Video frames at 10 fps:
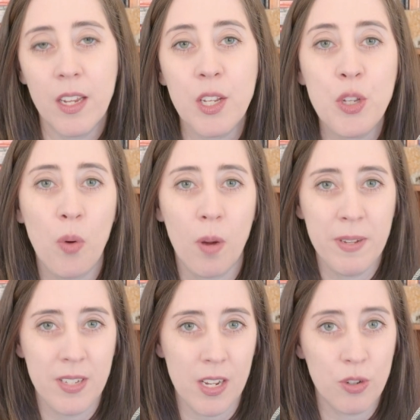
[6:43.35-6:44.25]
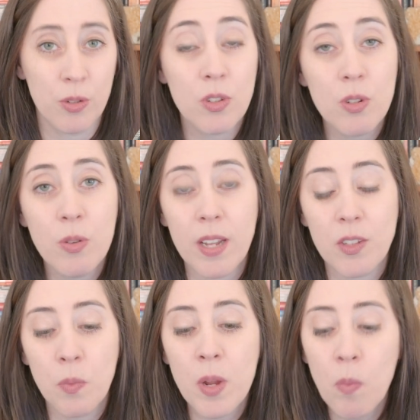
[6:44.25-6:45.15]
Your potential students.
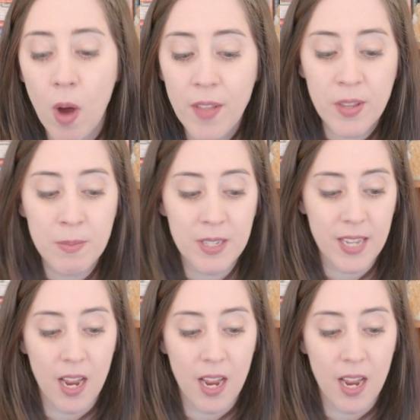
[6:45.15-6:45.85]
We want them to say,